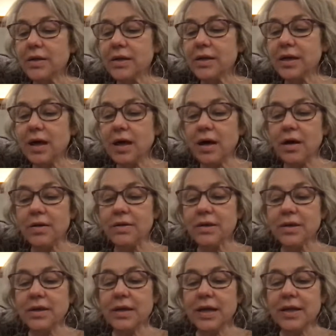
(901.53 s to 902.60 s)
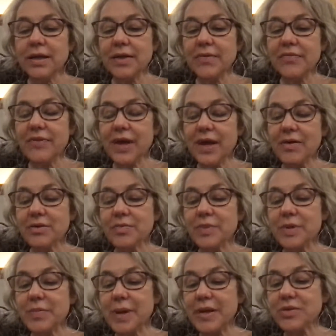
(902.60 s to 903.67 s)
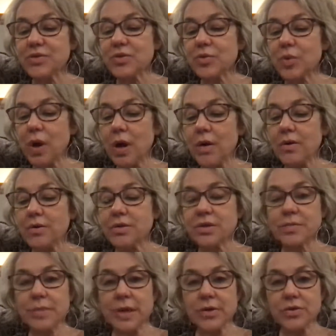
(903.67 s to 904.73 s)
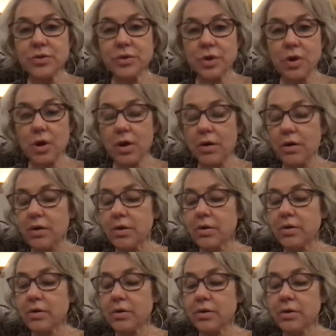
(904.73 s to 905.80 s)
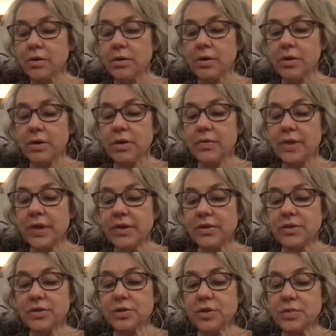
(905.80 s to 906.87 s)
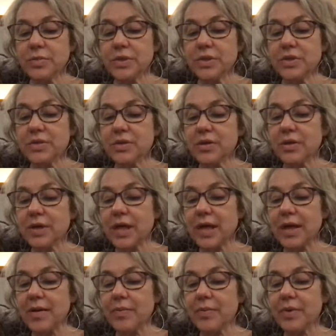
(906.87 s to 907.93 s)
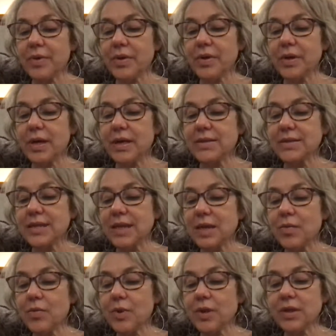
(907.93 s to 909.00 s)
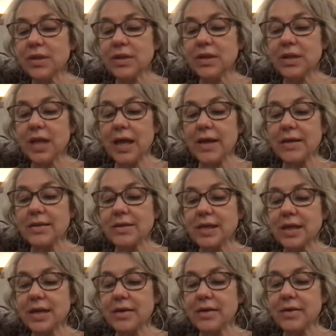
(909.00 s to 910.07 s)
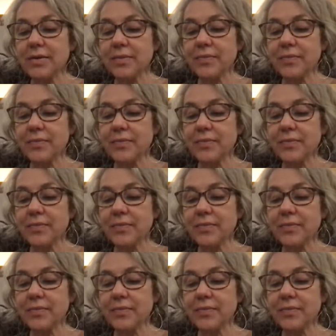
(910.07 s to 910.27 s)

and called, and they found me, Master Waters and Master Carter. They took me to their camp. I said I wanted the lion's head.